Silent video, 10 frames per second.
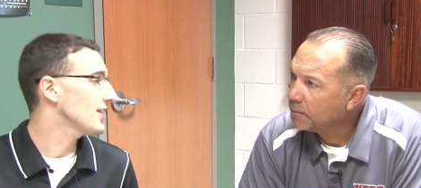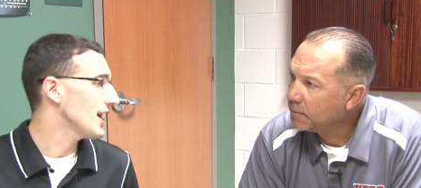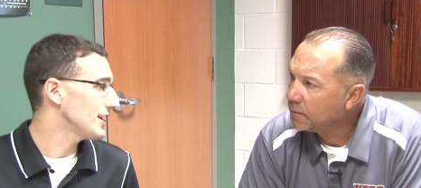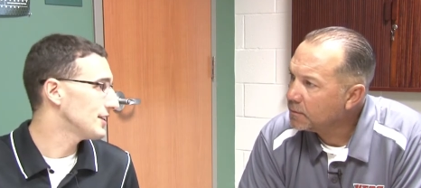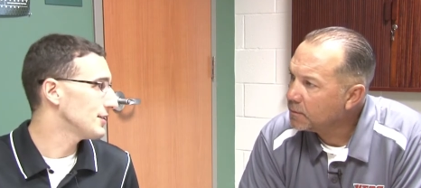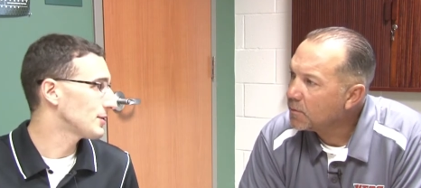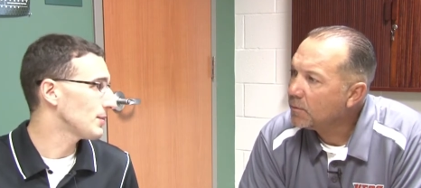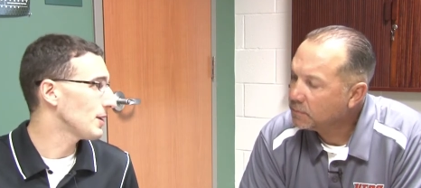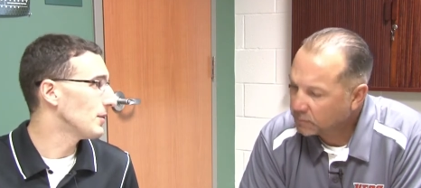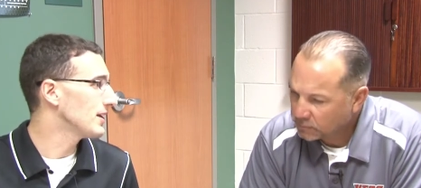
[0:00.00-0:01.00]
Speaker 1: you've got to do
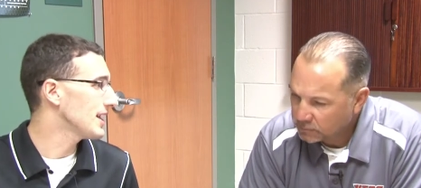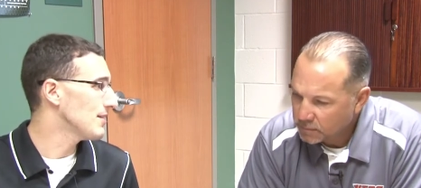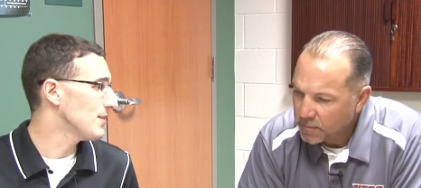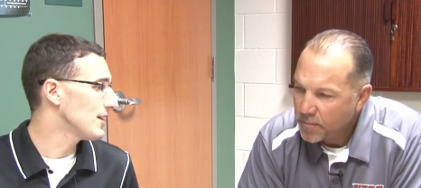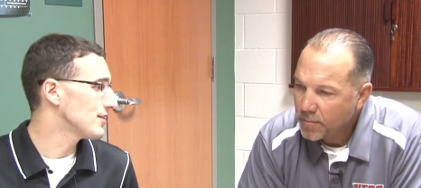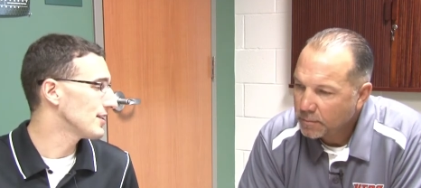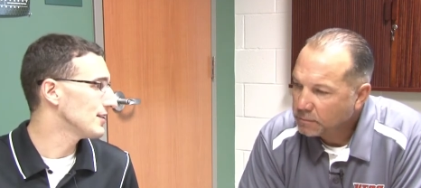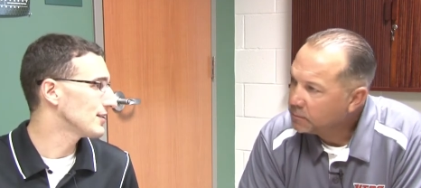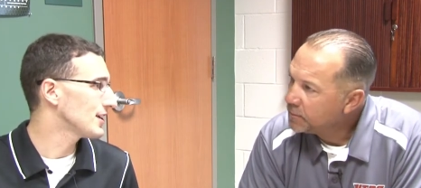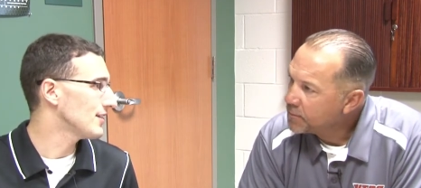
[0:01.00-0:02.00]
is play 1 game better
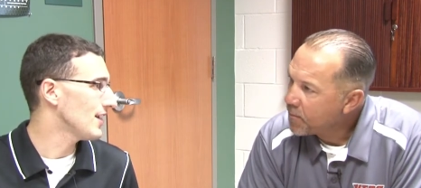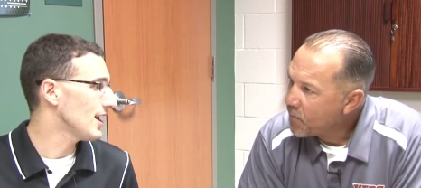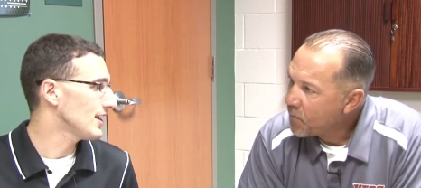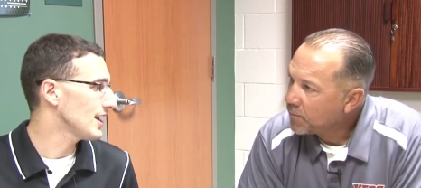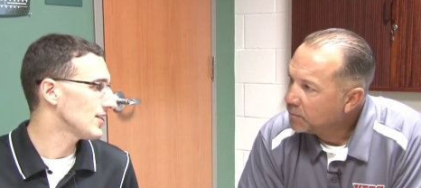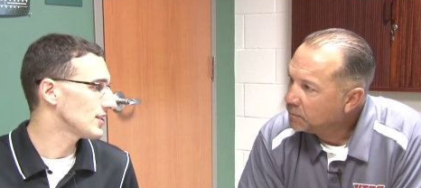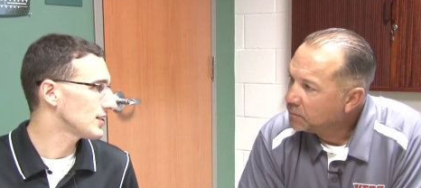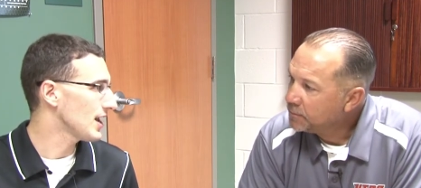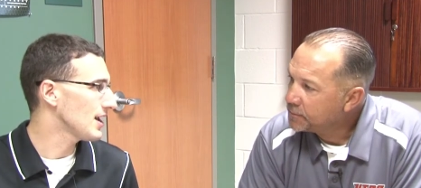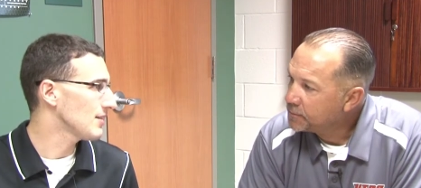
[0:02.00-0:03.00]
than Utah Valley and the
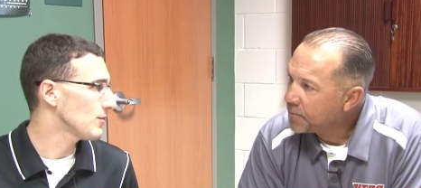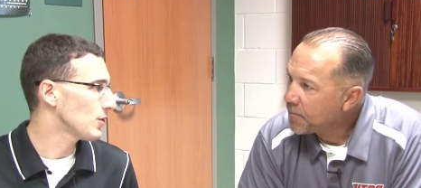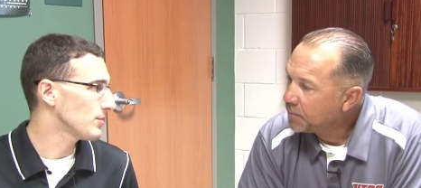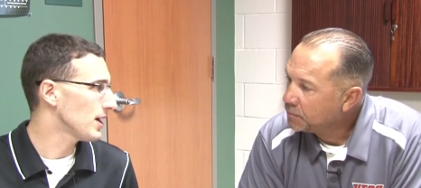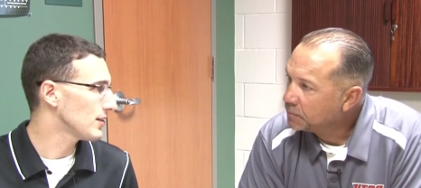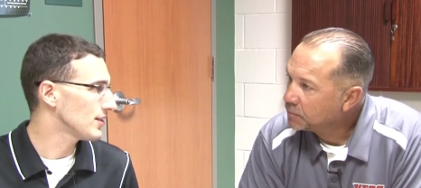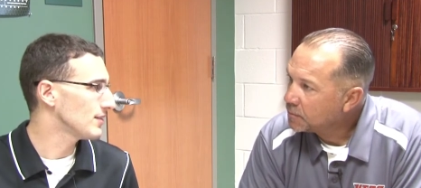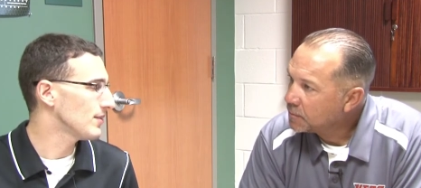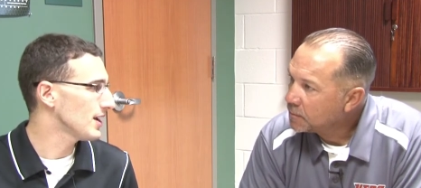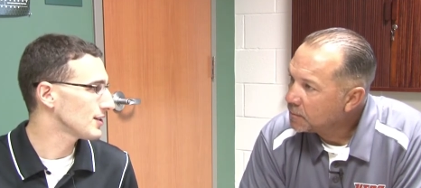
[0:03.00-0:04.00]
same or better
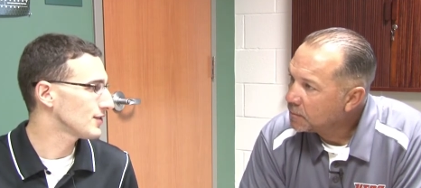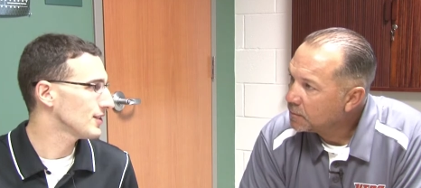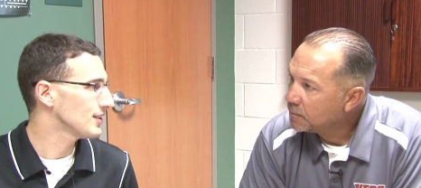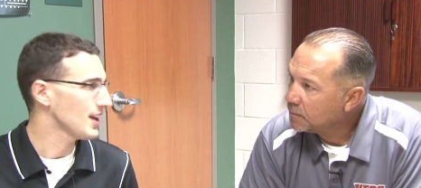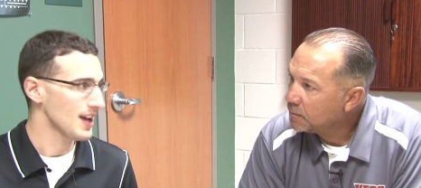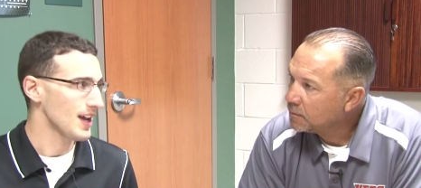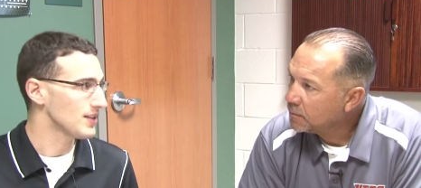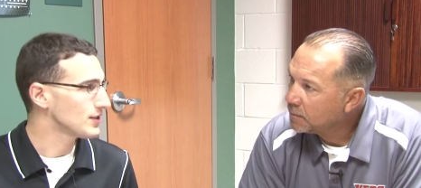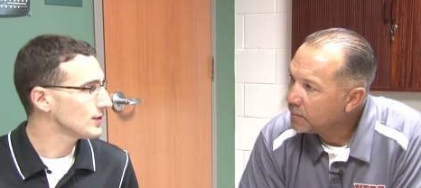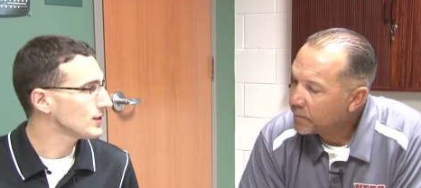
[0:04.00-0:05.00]
than Bakersfield,
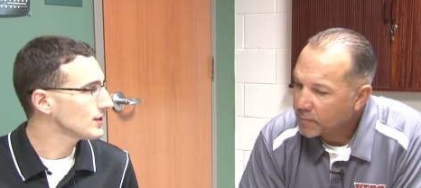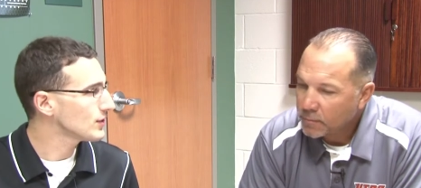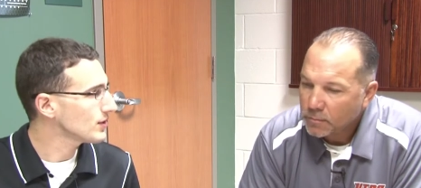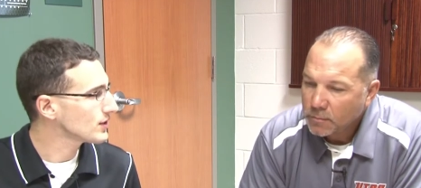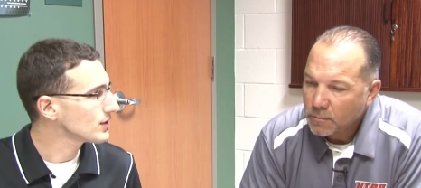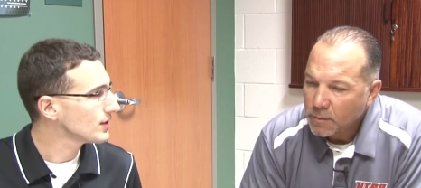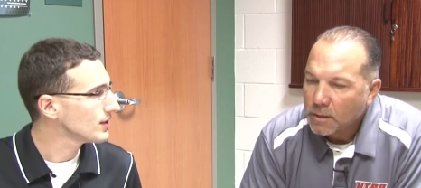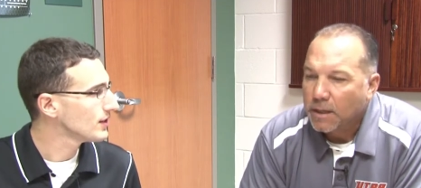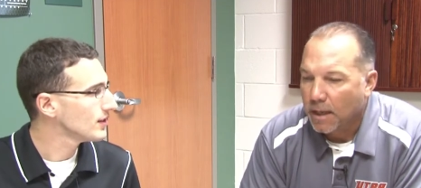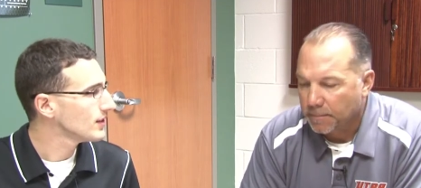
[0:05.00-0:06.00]
and the 2 seed's yours.
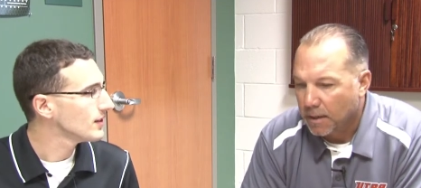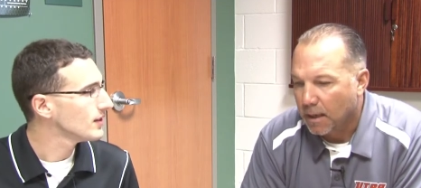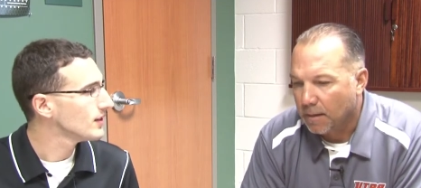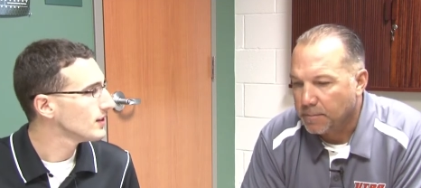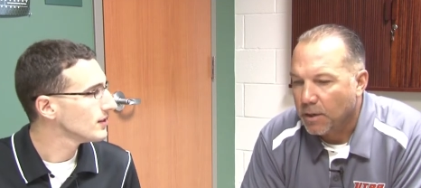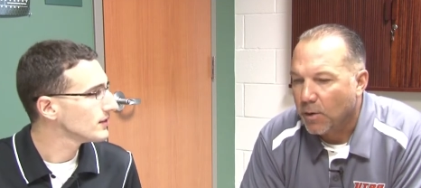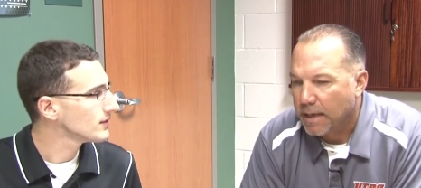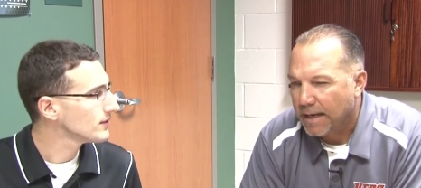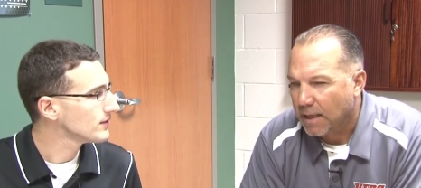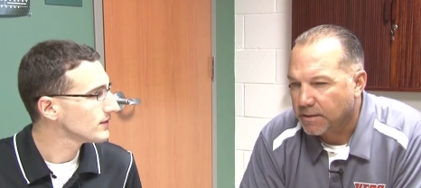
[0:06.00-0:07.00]
Speaker 2: Yeah, you
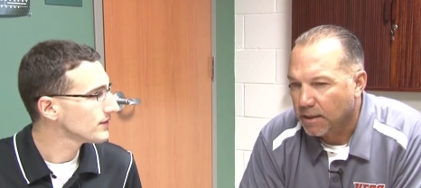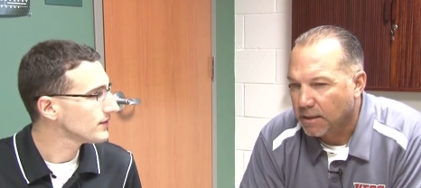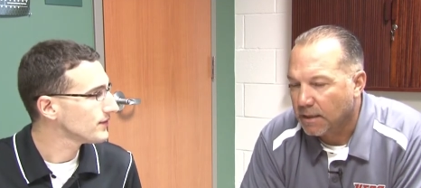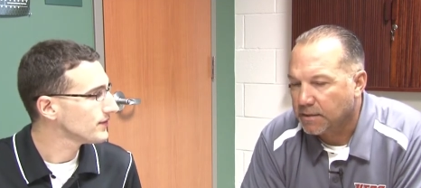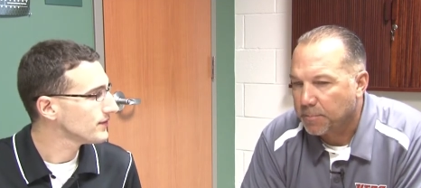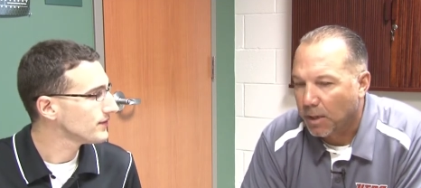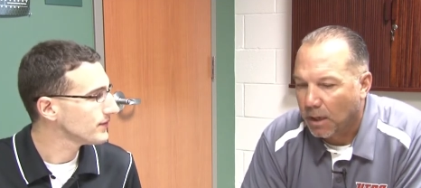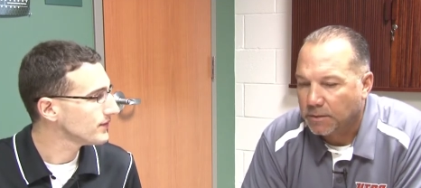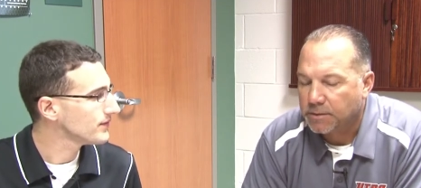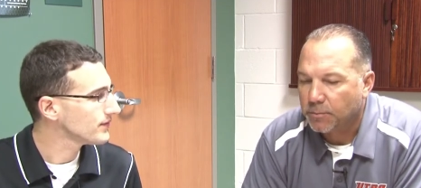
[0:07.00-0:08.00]
know, and that's a
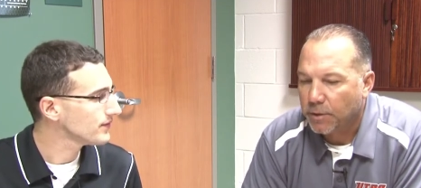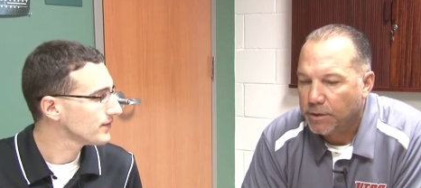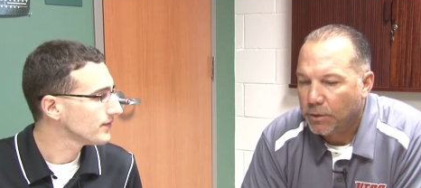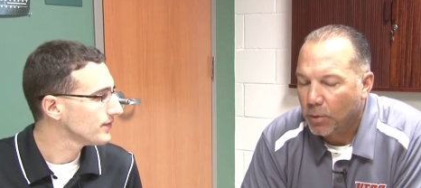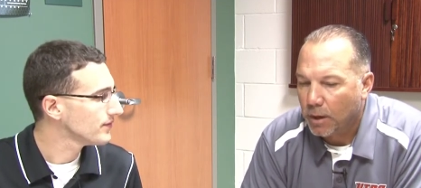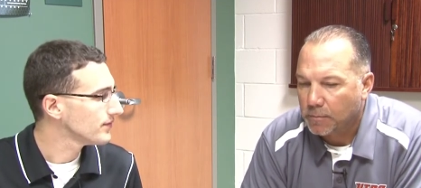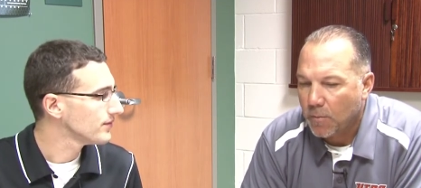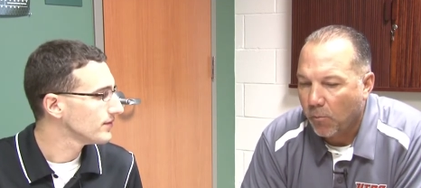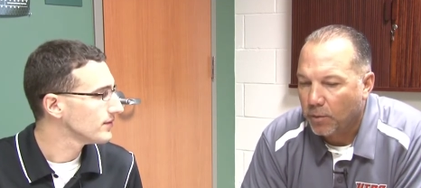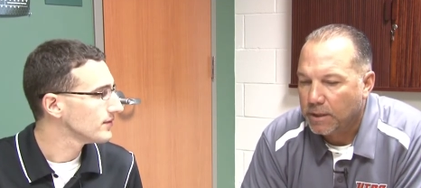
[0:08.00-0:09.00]
plus when you
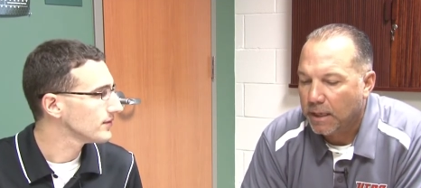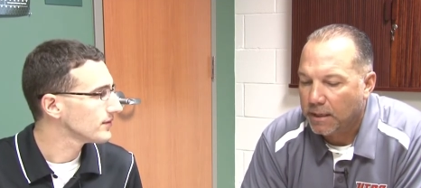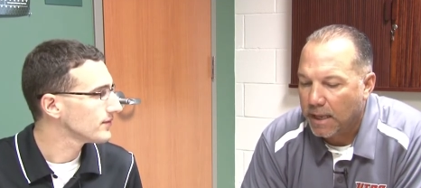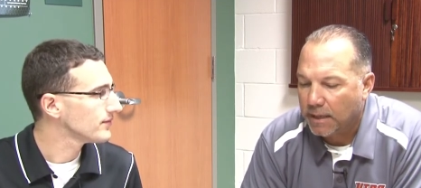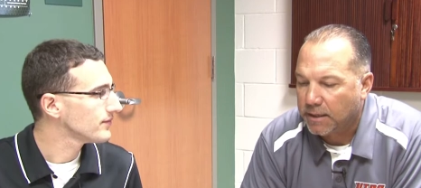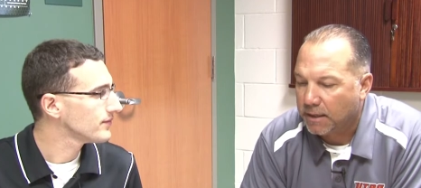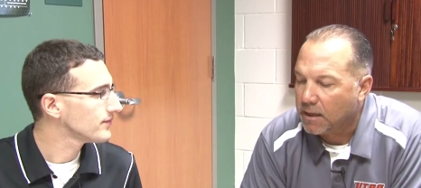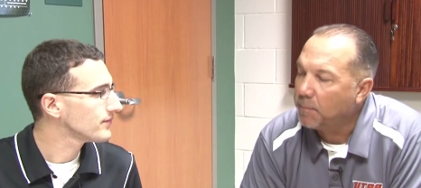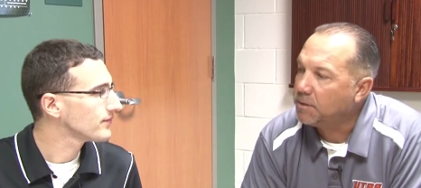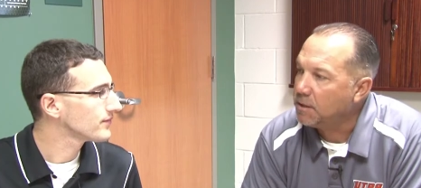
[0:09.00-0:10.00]
when in the
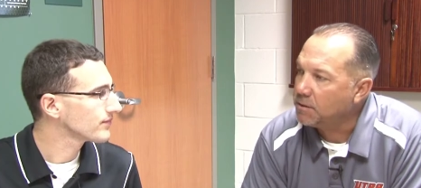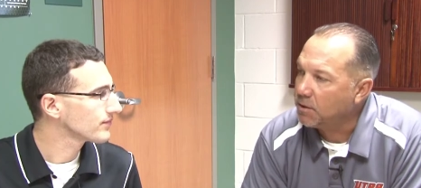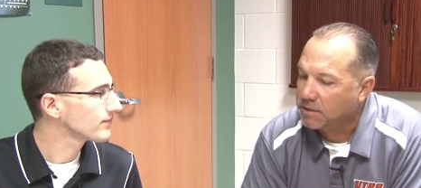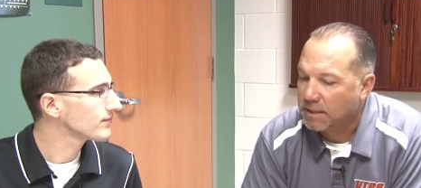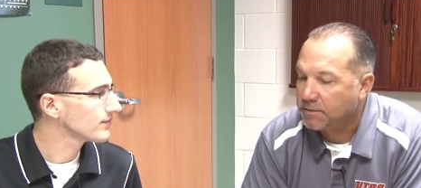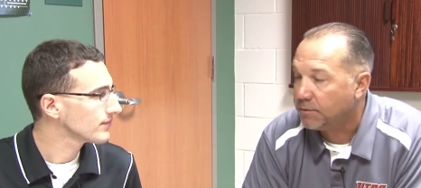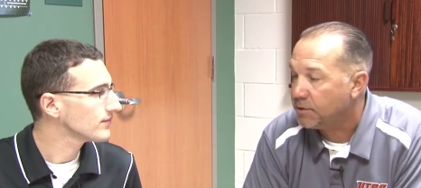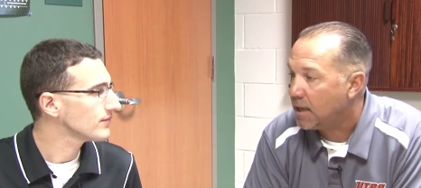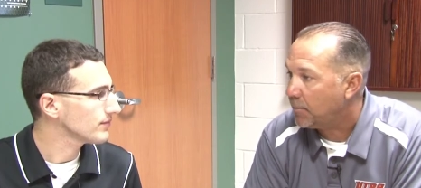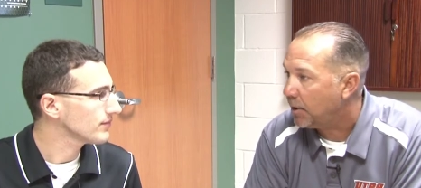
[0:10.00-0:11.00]
head-to-head competition, because that's the
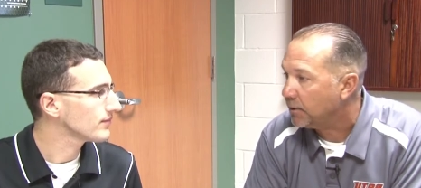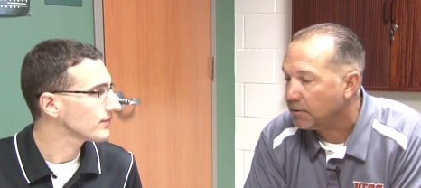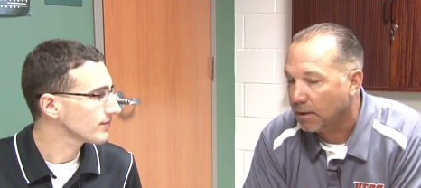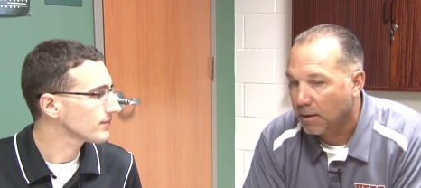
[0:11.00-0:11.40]
first tiebreaker.